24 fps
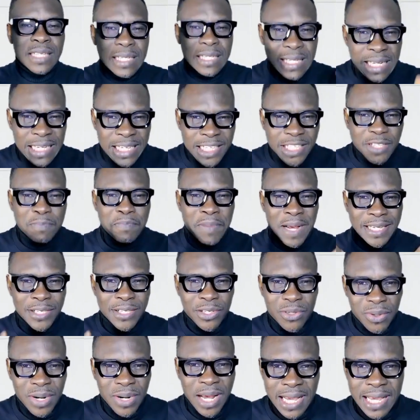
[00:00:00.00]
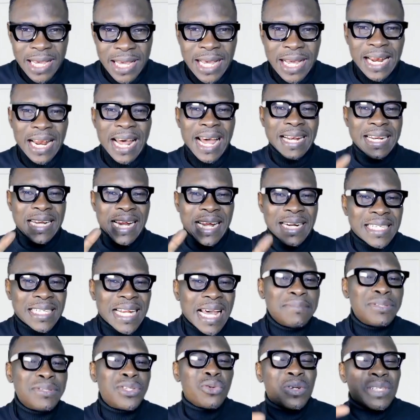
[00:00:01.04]
This particular girl, at that
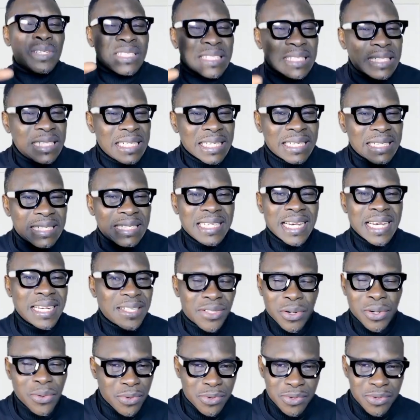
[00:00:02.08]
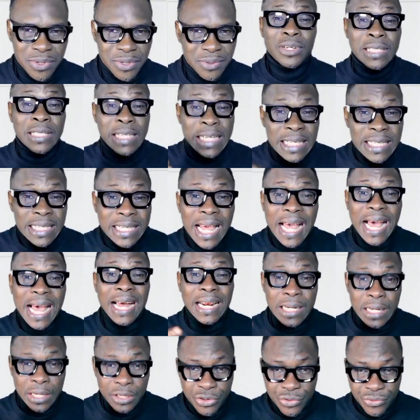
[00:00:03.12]
time, she was 6 years old. This girl
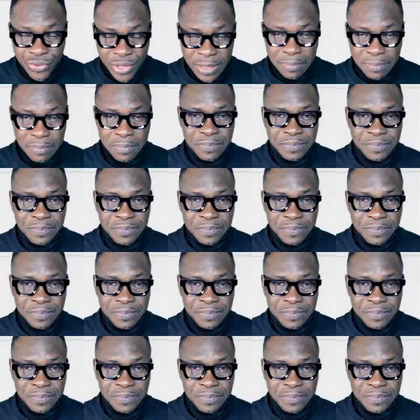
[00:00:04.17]
had a dream.